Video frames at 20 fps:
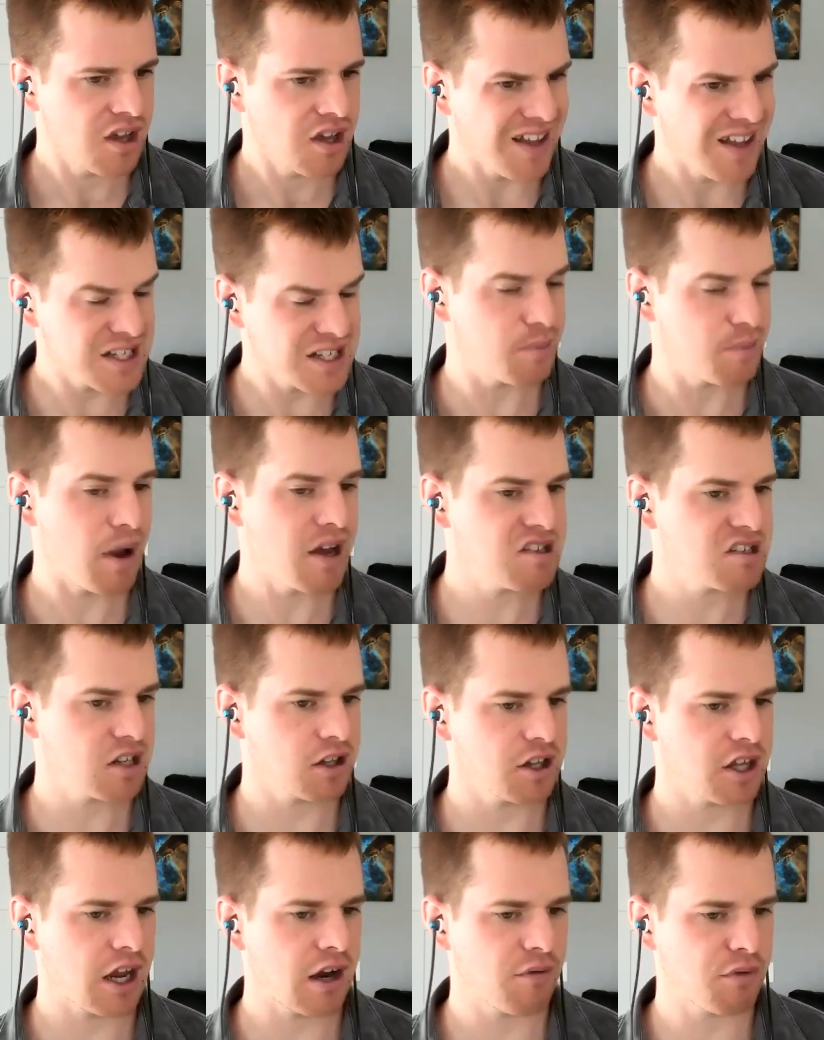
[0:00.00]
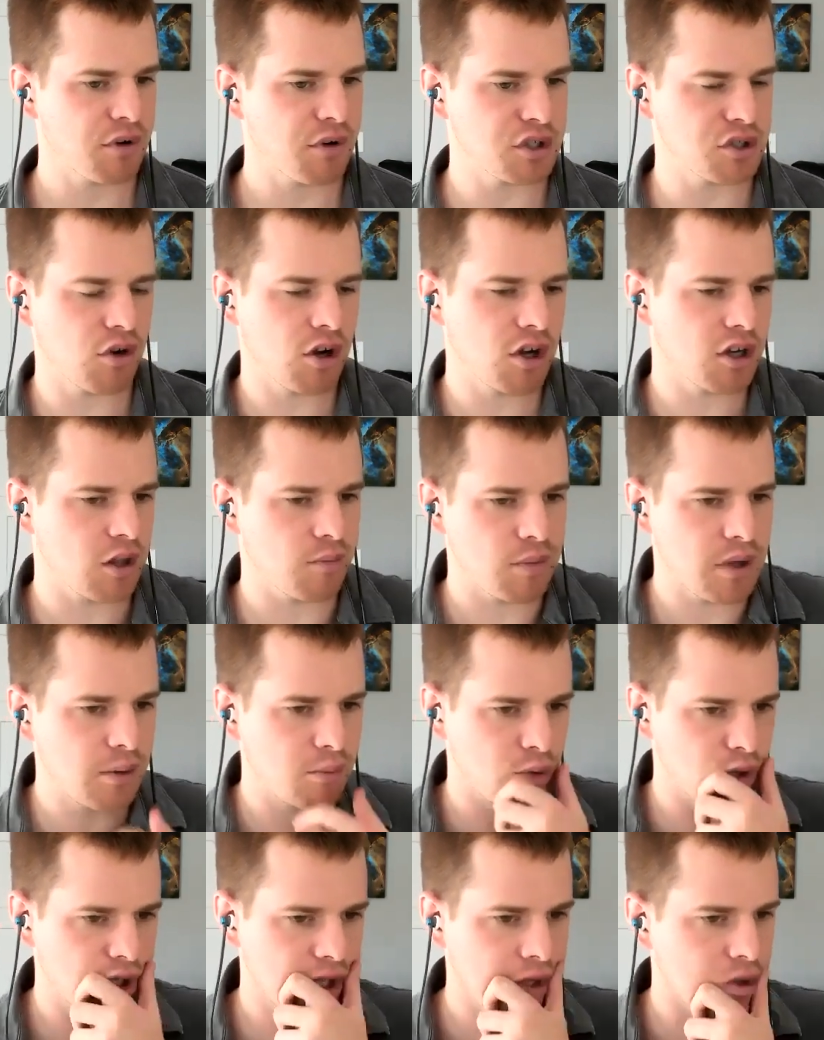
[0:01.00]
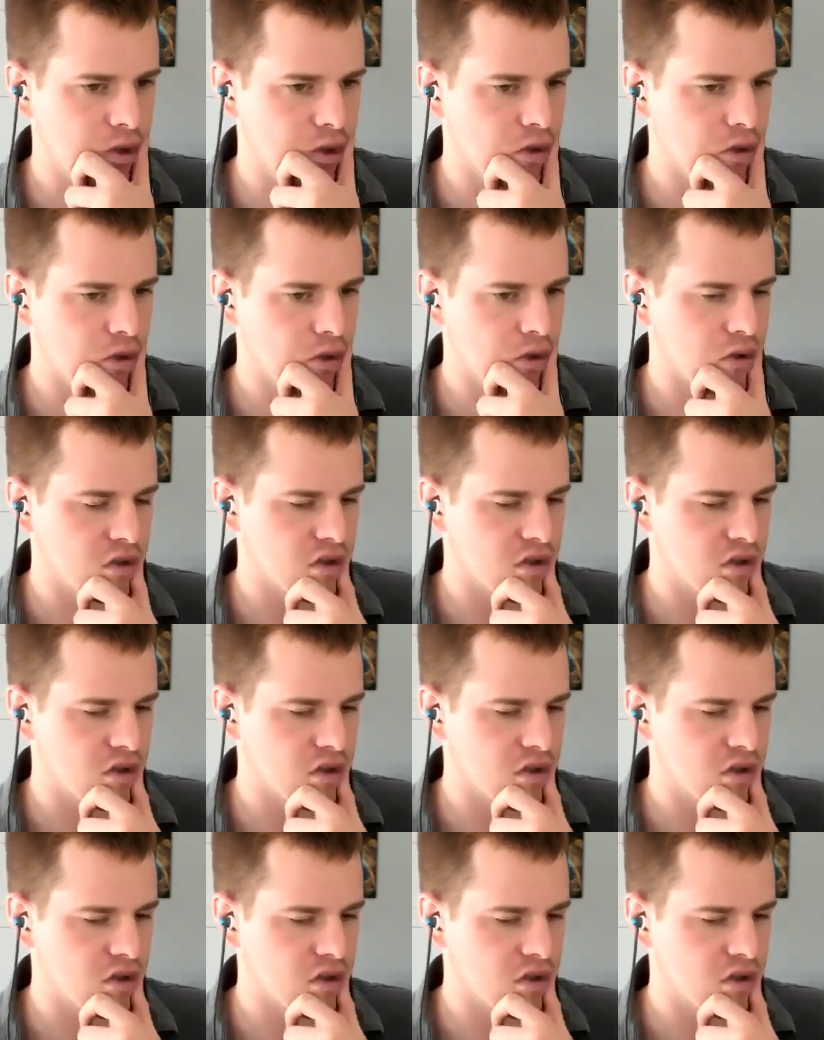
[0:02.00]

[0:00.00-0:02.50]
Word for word: That's basically every drug that people use.